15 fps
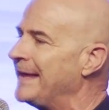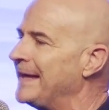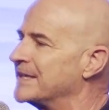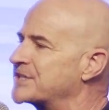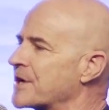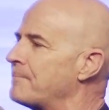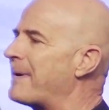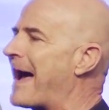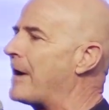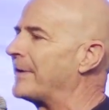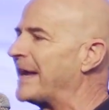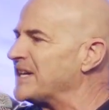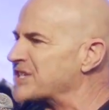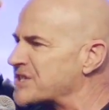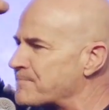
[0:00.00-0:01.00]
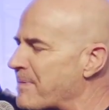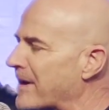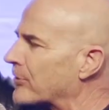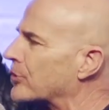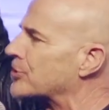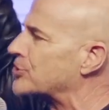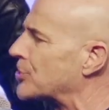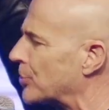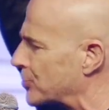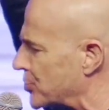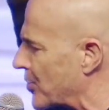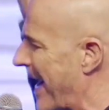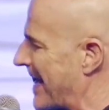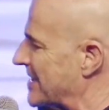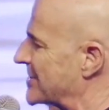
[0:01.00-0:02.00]
It's about a spiritual
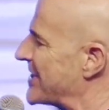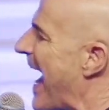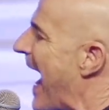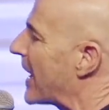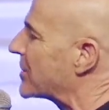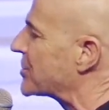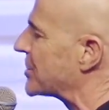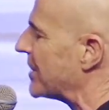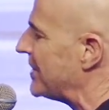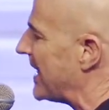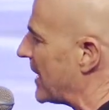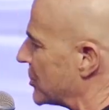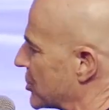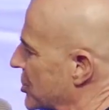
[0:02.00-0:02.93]
transaction that